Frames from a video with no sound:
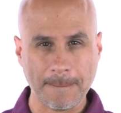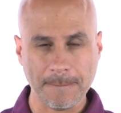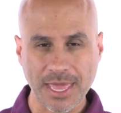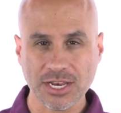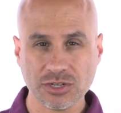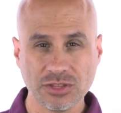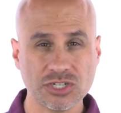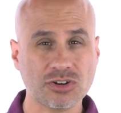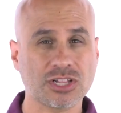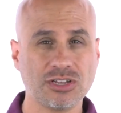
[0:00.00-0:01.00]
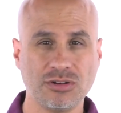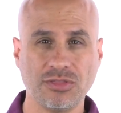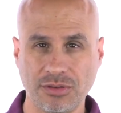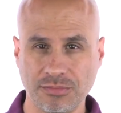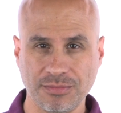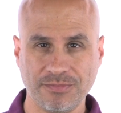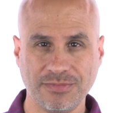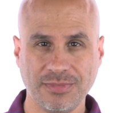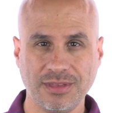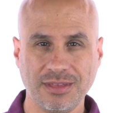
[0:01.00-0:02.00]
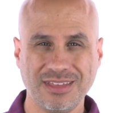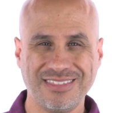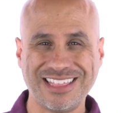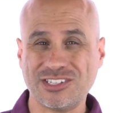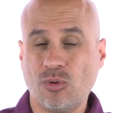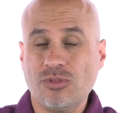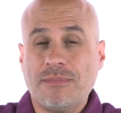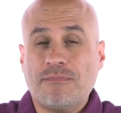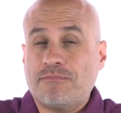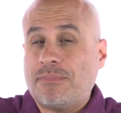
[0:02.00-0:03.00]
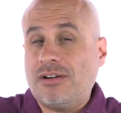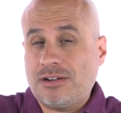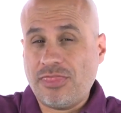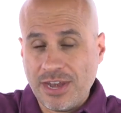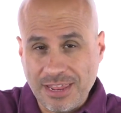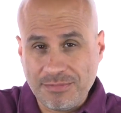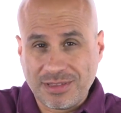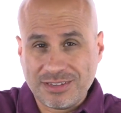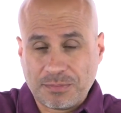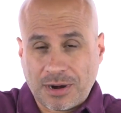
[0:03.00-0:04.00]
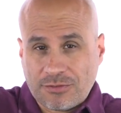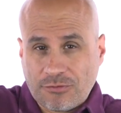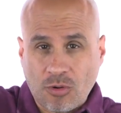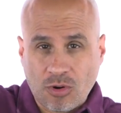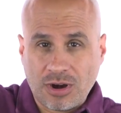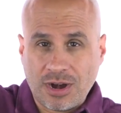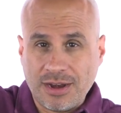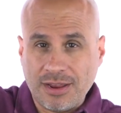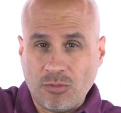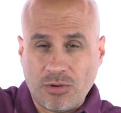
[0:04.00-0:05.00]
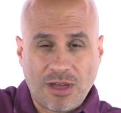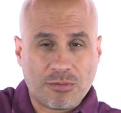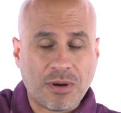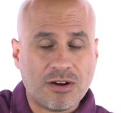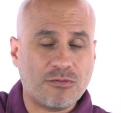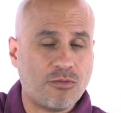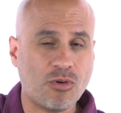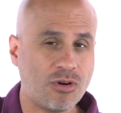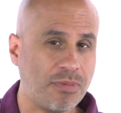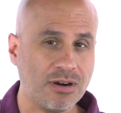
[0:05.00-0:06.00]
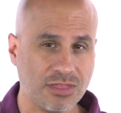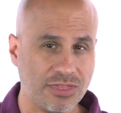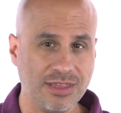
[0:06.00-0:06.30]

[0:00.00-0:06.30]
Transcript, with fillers: Make sure that you're clear on them. That's only part three because part four, without part four, part